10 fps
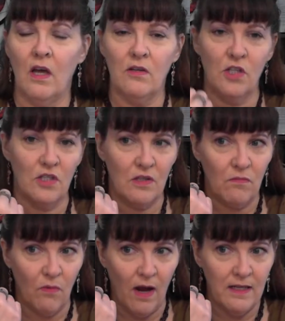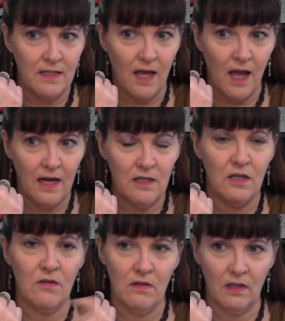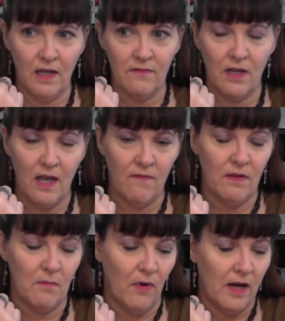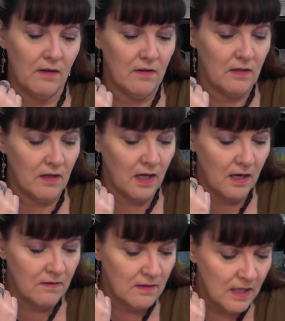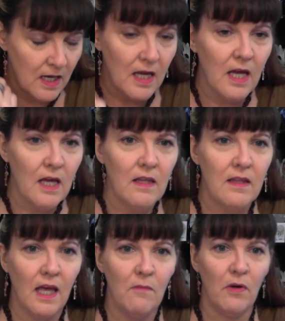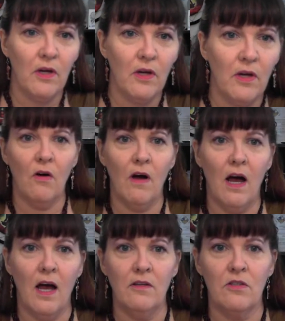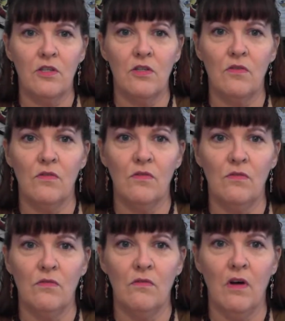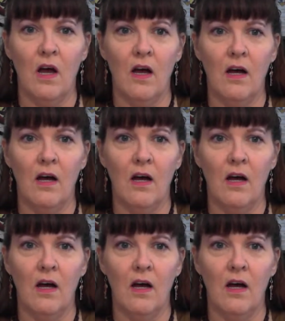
just the right side to do the left half of the brain. Okay. Then we're going to go on to